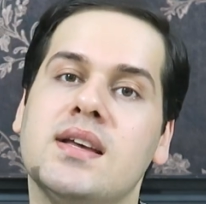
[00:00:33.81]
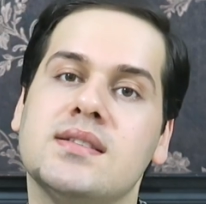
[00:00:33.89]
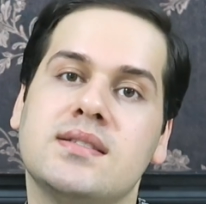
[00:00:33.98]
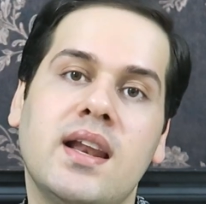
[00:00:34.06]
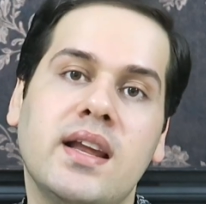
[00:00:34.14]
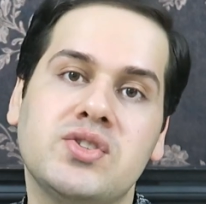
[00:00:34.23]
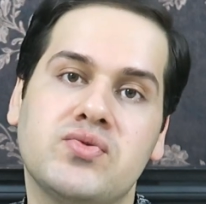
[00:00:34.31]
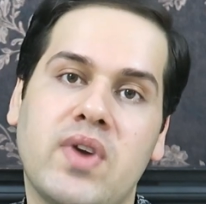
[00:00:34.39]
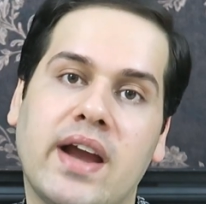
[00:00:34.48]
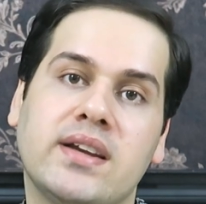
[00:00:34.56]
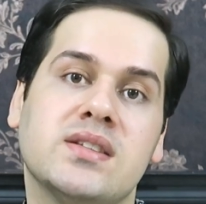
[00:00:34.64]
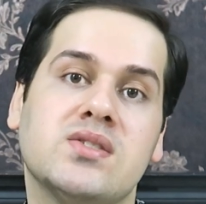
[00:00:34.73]
Snail
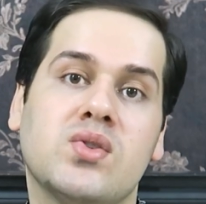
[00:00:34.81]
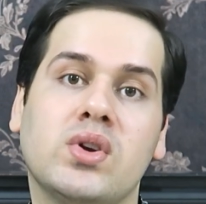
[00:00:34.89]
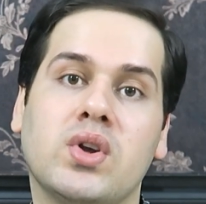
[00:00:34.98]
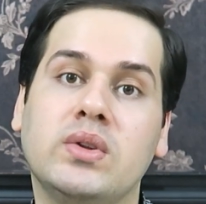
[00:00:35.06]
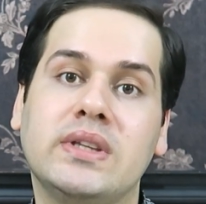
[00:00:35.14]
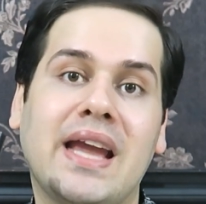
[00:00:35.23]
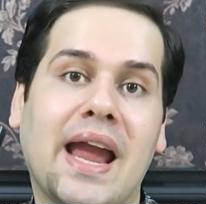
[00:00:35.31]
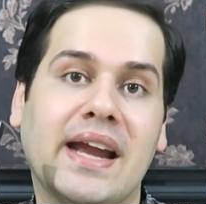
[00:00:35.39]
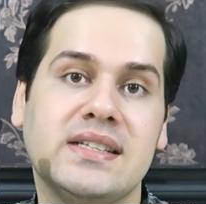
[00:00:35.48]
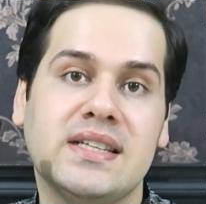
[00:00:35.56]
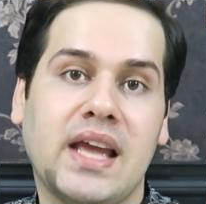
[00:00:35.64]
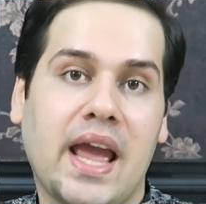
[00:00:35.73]
extract is not only
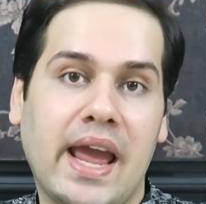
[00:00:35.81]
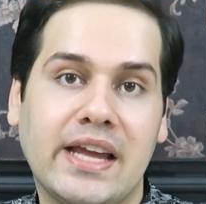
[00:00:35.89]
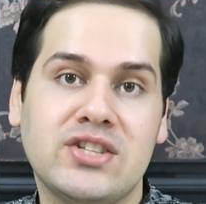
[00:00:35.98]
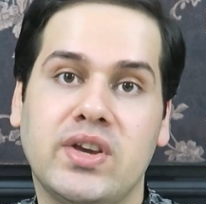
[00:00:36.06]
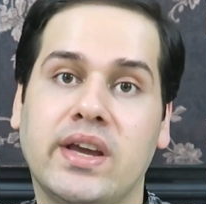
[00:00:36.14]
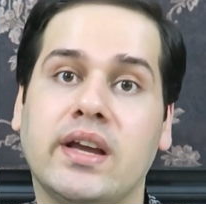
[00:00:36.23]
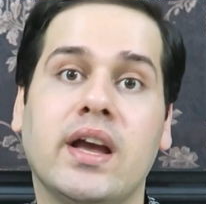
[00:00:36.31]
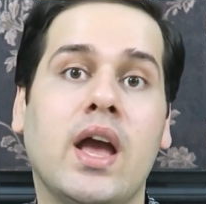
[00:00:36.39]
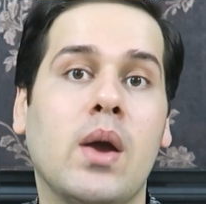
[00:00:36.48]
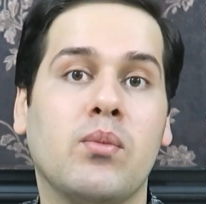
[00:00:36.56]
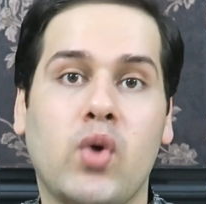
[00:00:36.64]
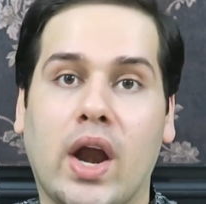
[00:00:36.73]
anti-aging,
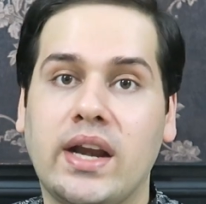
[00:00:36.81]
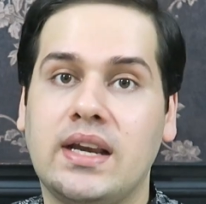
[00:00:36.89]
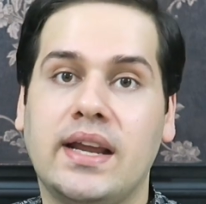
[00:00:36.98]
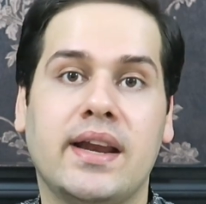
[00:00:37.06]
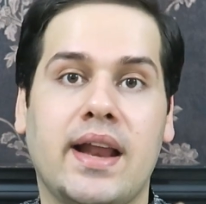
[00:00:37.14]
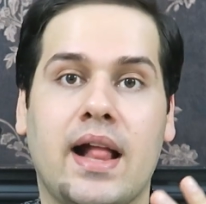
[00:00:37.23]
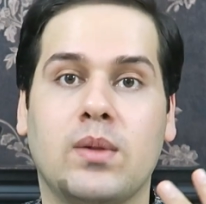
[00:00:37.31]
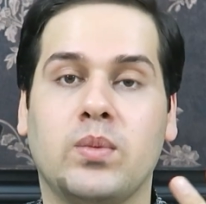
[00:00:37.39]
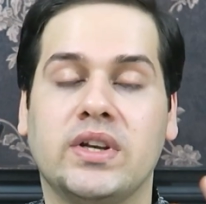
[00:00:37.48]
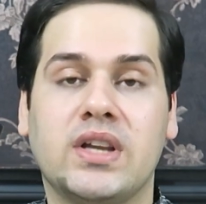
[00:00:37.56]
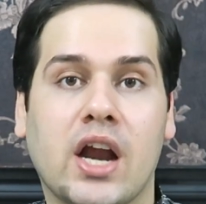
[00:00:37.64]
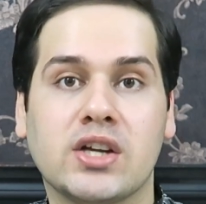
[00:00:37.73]
brightening, it
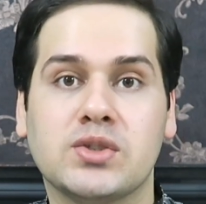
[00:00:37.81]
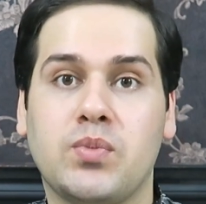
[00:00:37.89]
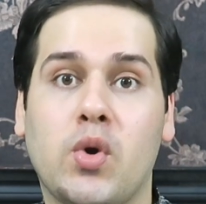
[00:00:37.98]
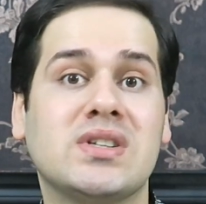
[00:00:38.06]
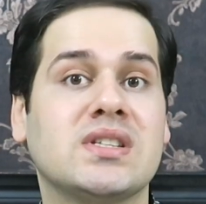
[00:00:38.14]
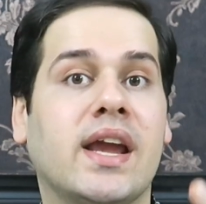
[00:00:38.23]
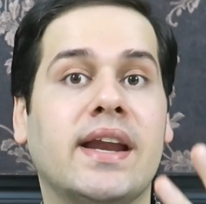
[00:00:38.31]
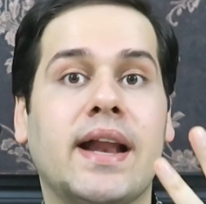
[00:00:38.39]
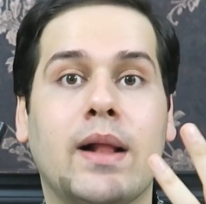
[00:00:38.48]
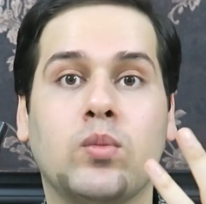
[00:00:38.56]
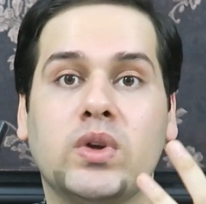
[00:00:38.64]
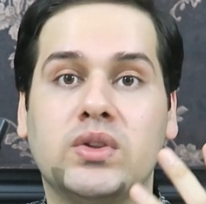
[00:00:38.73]
helps with dark spots,
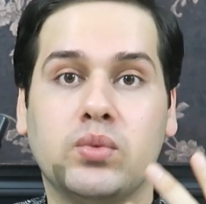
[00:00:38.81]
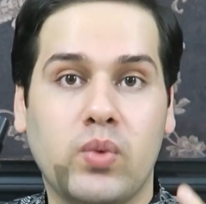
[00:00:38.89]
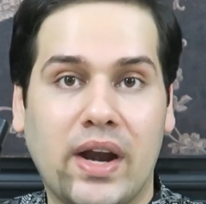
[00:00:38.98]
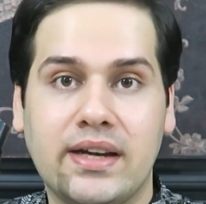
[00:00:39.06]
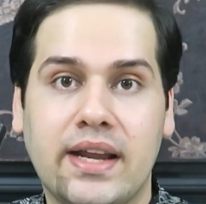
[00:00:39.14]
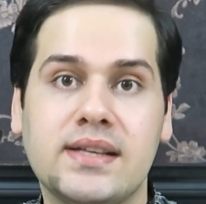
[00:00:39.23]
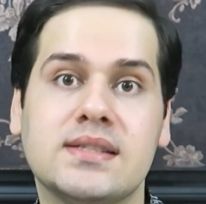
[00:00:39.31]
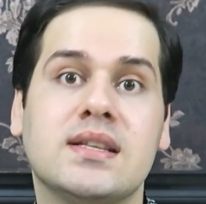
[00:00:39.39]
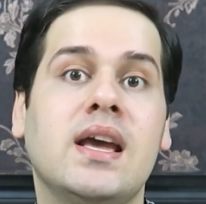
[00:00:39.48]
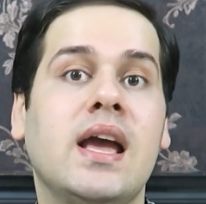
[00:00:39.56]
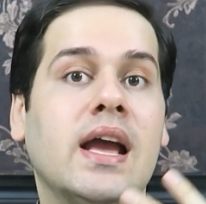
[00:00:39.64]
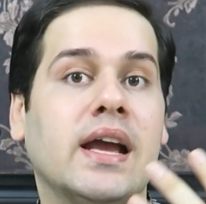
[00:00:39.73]
it helps with redness.